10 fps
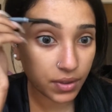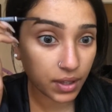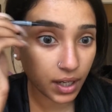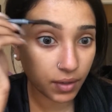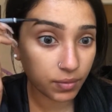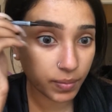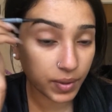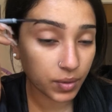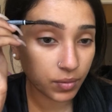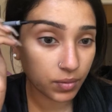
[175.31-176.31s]
that I've
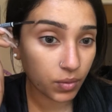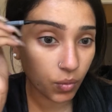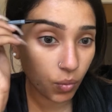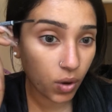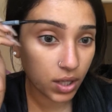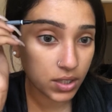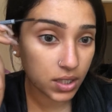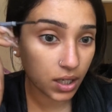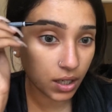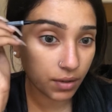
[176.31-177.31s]
been
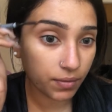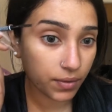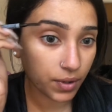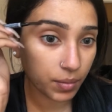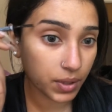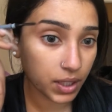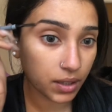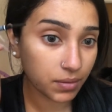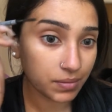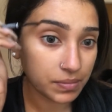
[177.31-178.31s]
wanting for a minute.